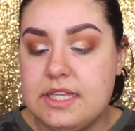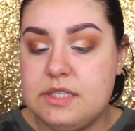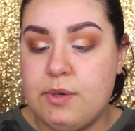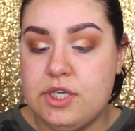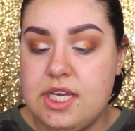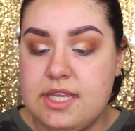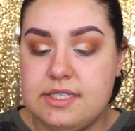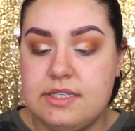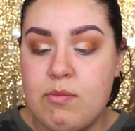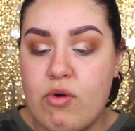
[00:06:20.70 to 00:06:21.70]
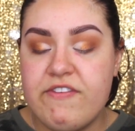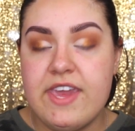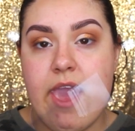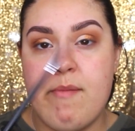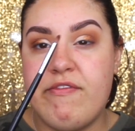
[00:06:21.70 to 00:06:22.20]
take this brush here. This is a
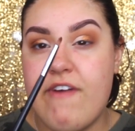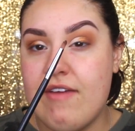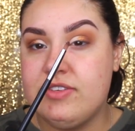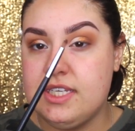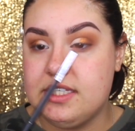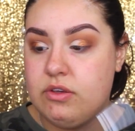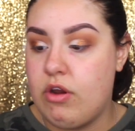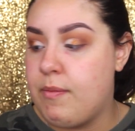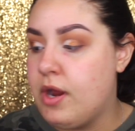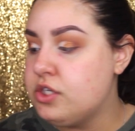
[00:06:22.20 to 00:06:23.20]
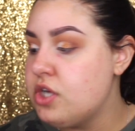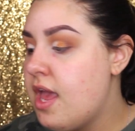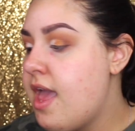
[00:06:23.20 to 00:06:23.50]
Morphe M560 brush.